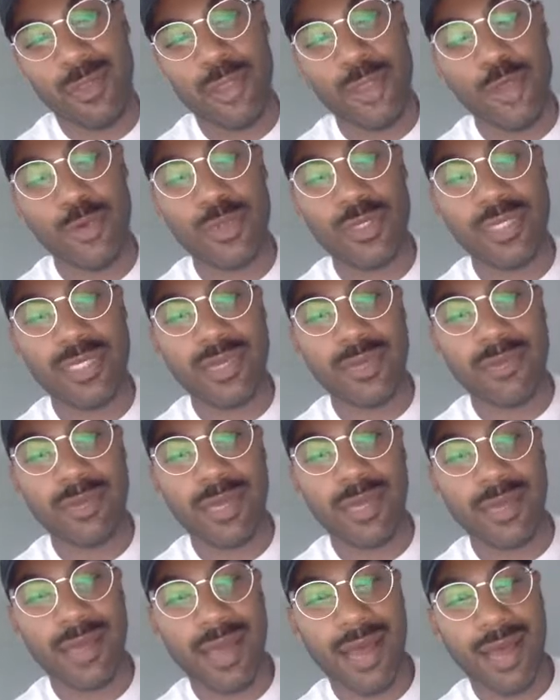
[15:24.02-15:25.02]
shoot
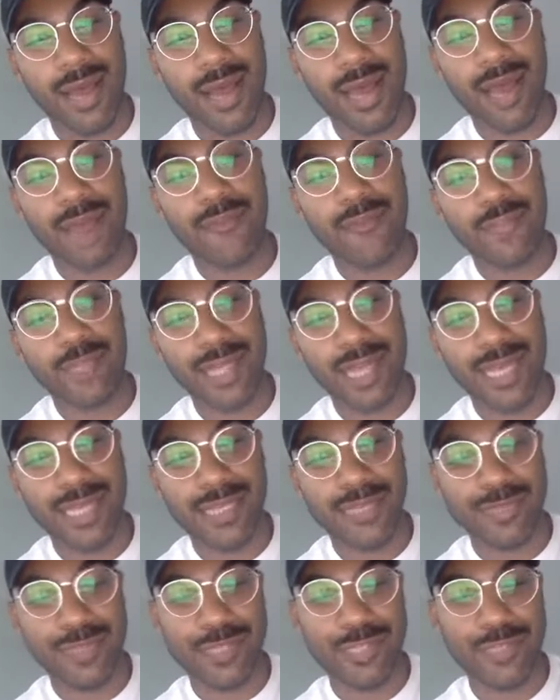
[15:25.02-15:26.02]
some like
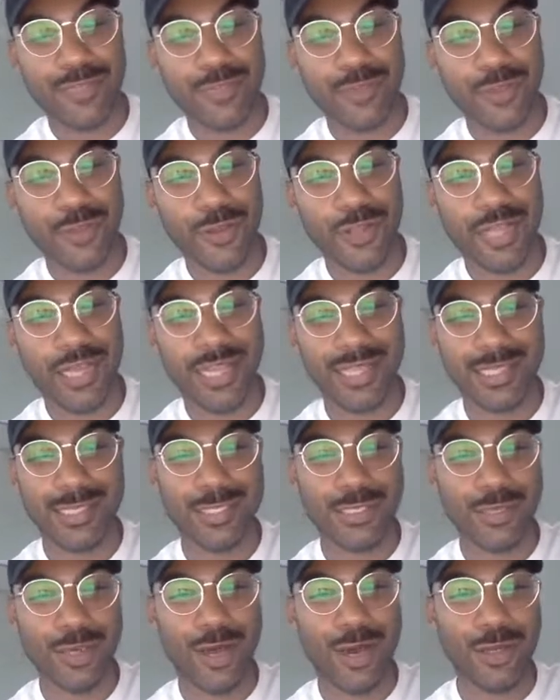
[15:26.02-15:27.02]
advertisements for their, like
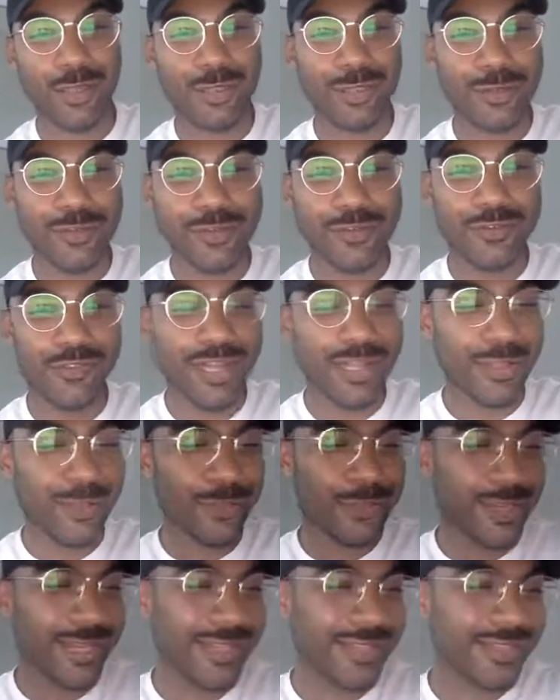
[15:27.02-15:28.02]
this condo
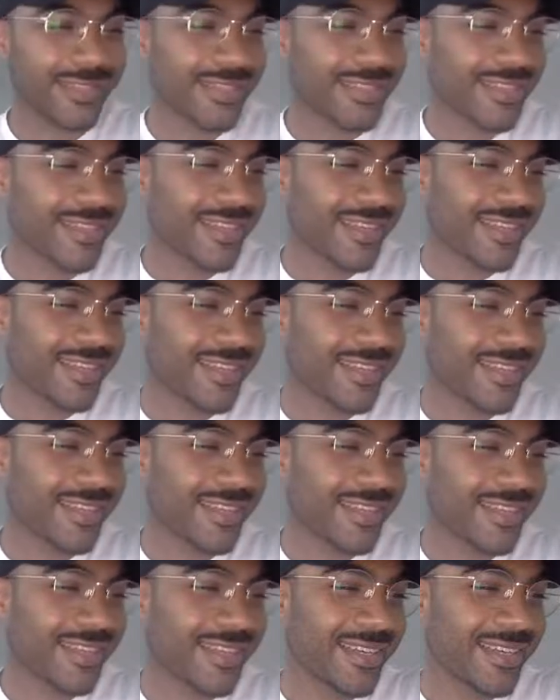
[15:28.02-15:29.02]
development. Yeah